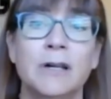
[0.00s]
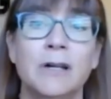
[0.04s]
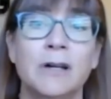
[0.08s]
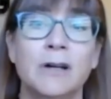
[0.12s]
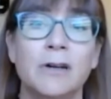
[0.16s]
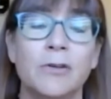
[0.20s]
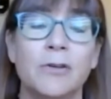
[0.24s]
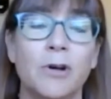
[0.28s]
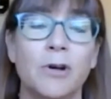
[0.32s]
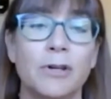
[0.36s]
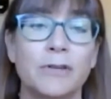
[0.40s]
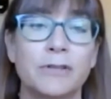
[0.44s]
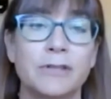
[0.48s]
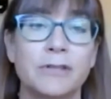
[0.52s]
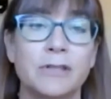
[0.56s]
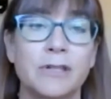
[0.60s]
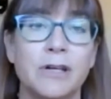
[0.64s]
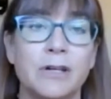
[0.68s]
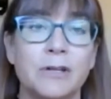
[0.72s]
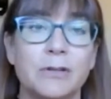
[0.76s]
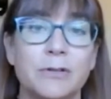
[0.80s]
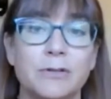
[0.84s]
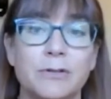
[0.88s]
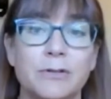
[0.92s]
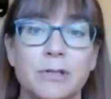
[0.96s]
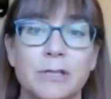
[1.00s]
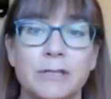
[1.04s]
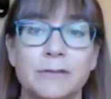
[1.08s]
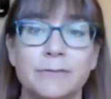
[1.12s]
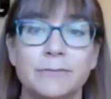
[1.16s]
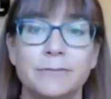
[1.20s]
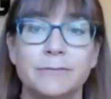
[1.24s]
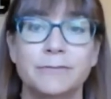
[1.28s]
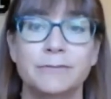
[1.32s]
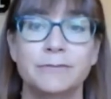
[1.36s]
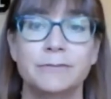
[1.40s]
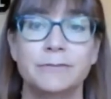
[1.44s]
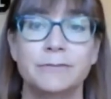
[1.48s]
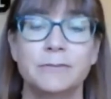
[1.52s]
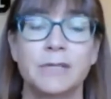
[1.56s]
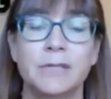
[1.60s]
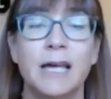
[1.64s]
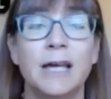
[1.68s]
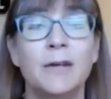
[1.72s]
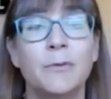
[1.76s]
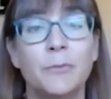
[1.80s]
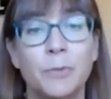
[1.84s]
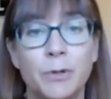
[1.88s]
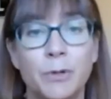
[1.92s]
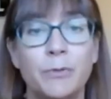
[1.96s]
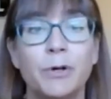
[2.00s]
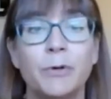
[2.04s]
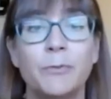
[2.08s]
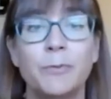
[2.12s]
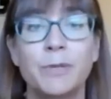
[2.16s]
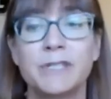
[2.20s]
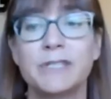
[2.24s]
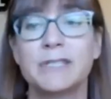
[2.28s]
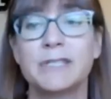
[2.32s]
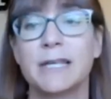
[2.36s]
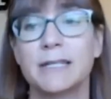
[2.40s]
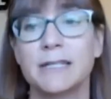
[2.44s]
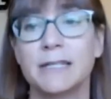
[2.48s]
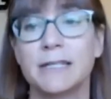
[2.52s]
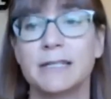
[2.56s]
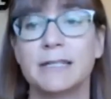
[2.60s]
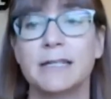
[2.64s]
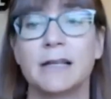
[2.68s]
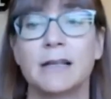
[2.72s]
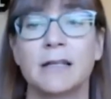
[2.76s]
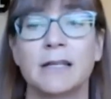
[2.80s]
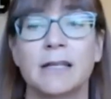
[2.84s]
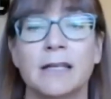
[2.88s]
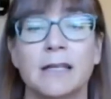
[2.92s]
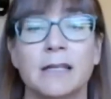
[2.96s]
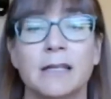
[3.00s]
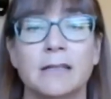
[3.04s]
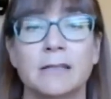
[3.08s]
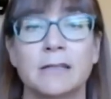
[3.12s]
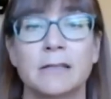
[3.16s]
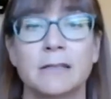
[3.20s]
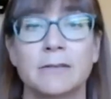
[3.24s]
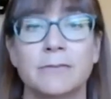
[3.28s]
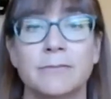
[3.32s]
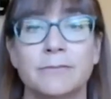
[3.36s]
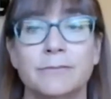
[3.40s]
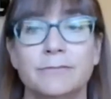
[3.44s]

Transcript: across the country. And we will be sending delegates.